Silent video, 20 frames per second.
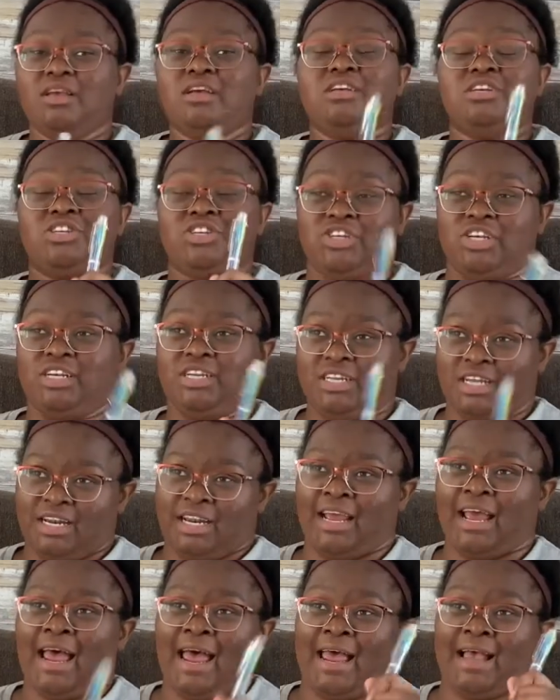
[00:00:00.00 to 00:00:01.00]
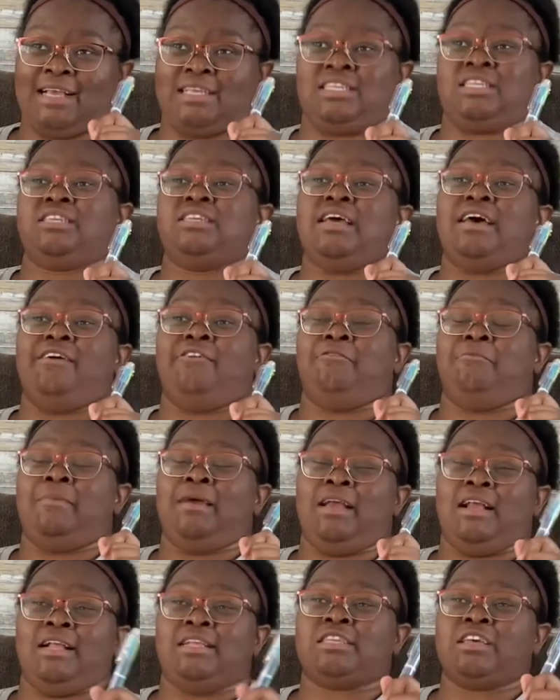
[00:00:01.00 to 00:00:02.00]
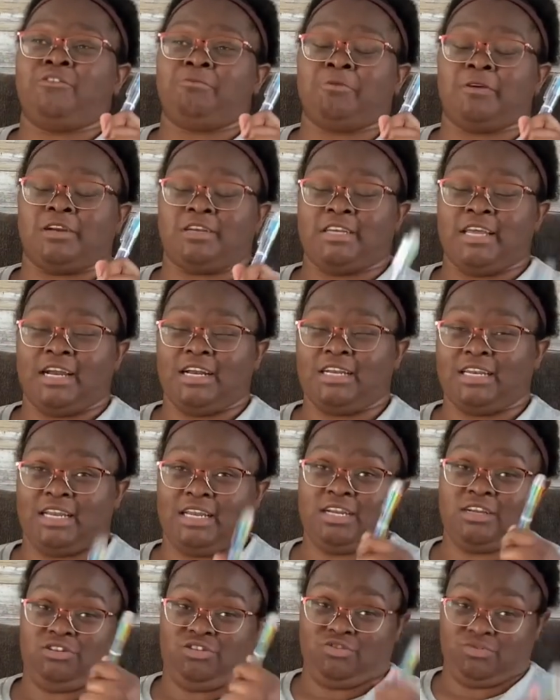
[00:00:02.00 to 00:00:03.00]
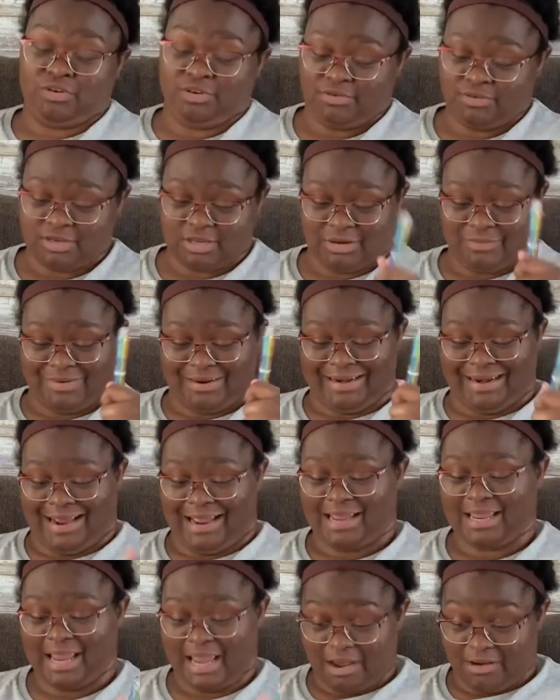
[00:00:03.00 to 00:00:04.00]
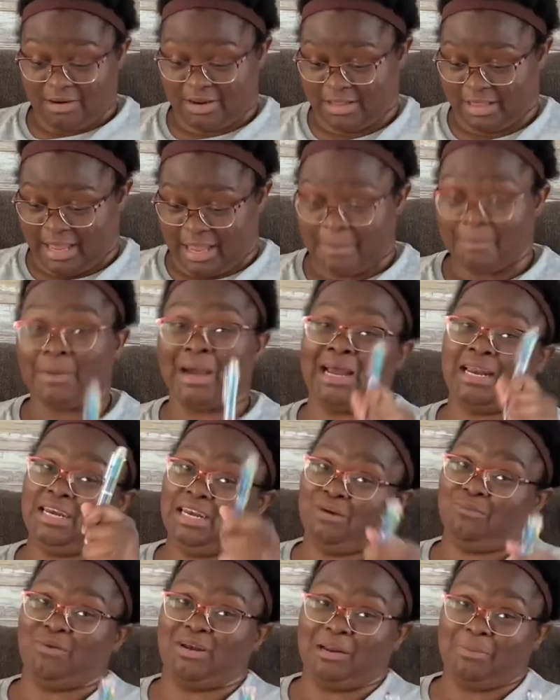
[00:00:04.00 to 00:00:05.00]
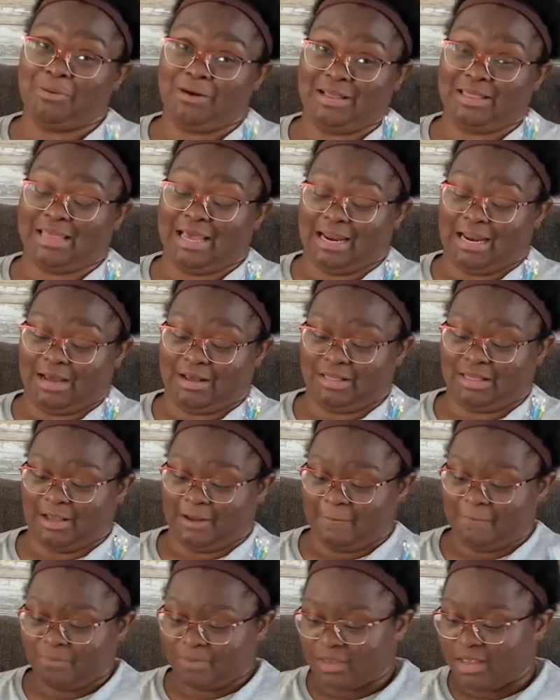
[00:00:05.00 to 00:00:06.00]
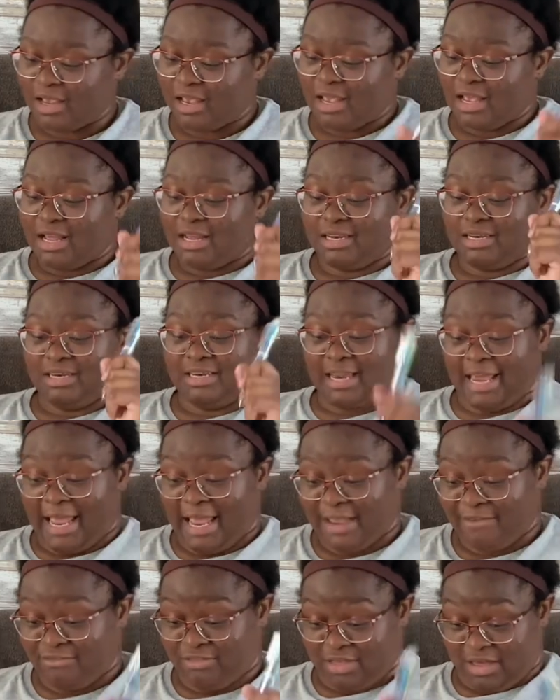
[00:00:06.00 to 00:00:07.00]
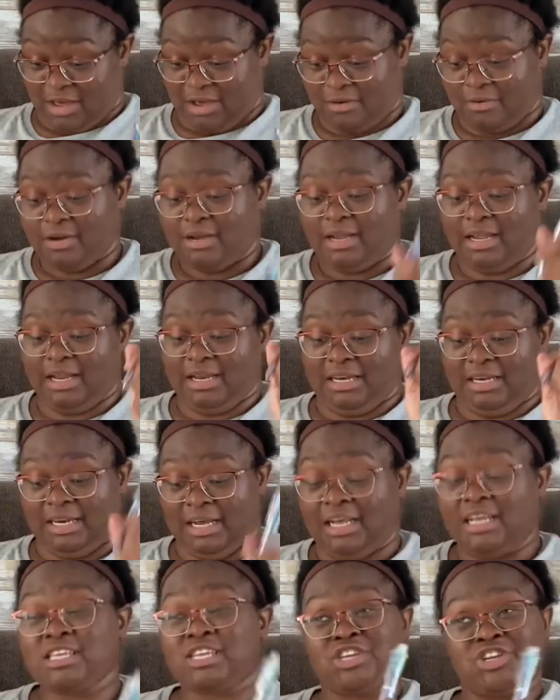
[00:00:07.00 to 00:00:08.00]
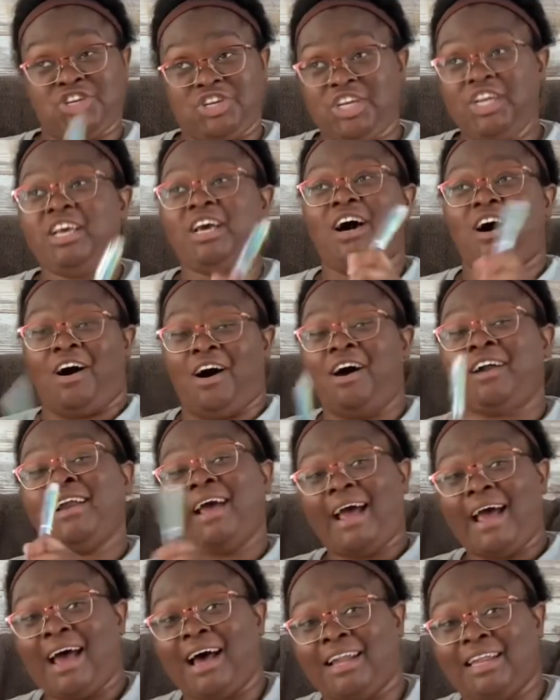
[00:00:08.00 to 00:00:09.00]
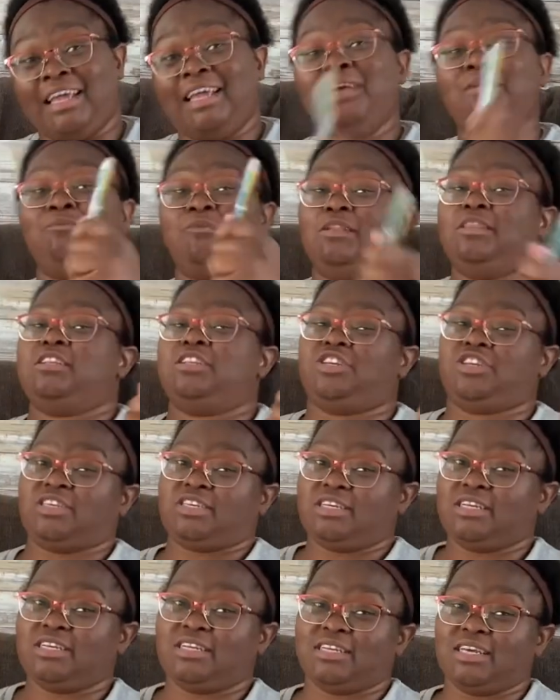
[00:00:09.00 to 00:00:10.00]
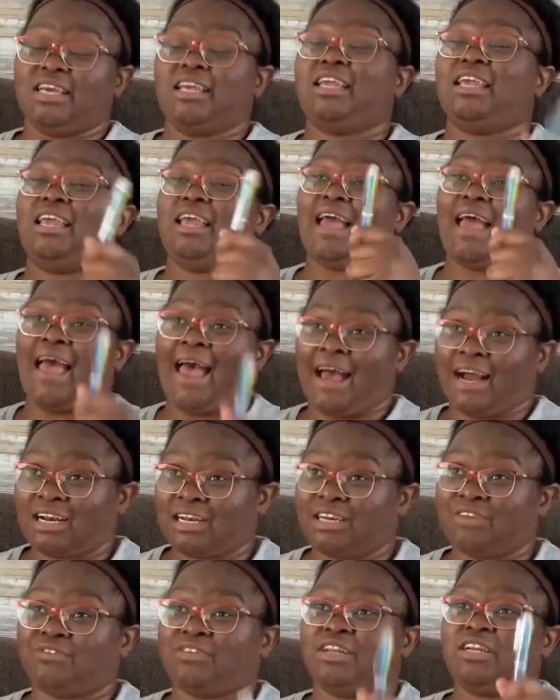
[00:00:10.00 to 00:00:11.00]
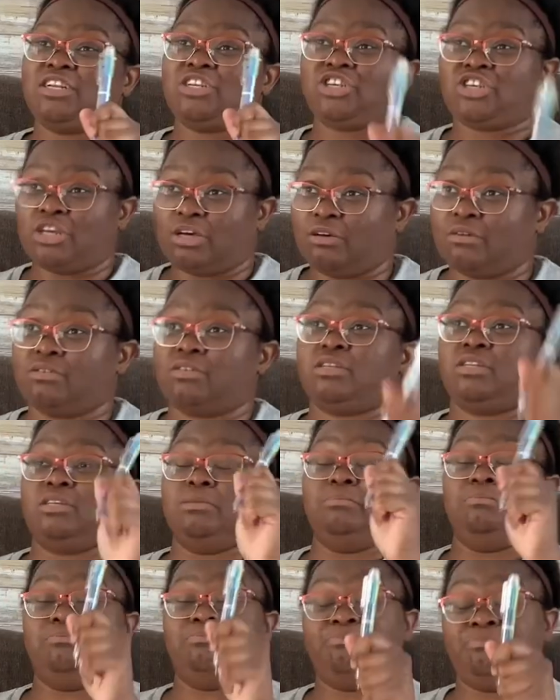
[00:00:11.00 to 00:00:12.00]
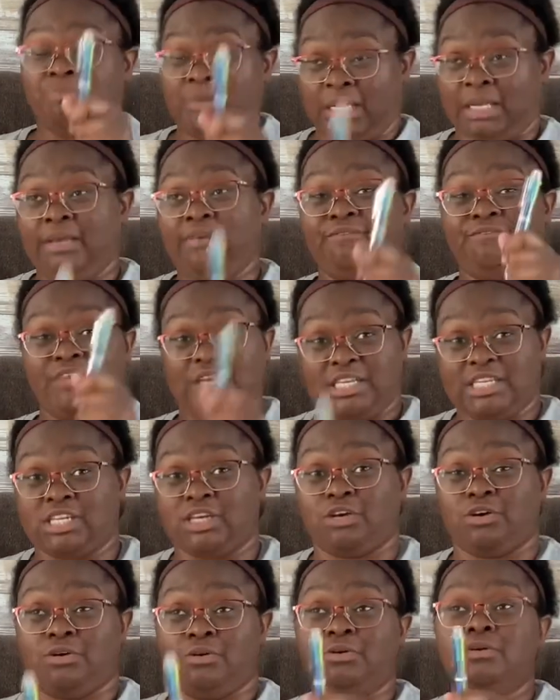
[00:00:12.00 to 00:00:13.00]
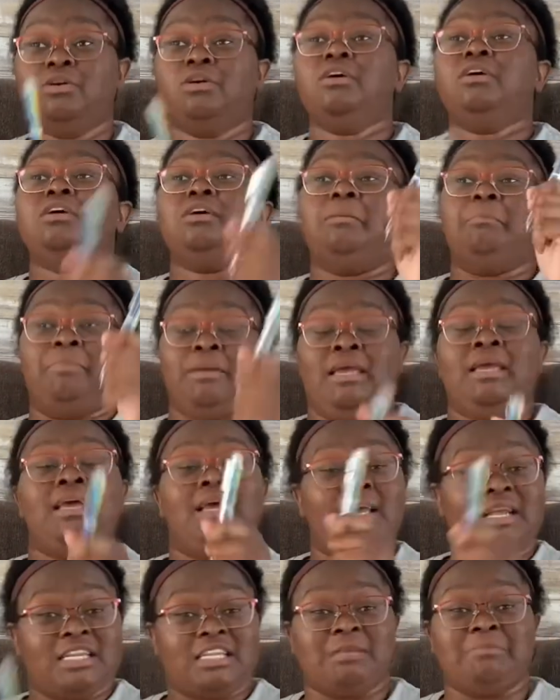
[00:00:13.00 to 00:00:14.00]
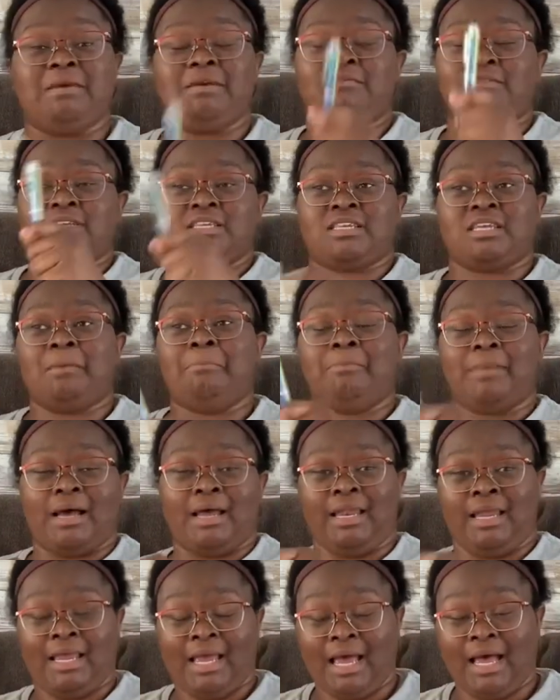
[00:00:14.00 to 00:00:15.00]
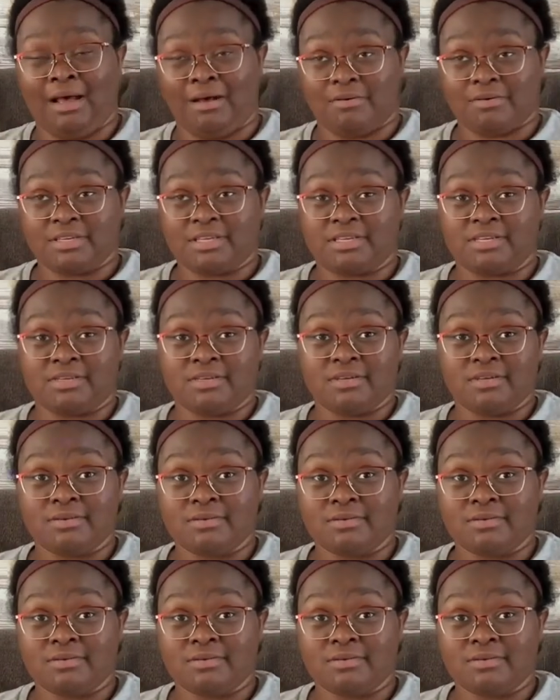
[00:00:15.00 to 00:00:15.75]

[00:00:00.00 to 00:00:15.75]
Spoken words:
She did it as a means of protecting Drew. So we're not counting that. I did want to point that out though. Dave, though, he does cheat on Allie with Jacinta. He actively chose to be physical, be intimate with somebody else.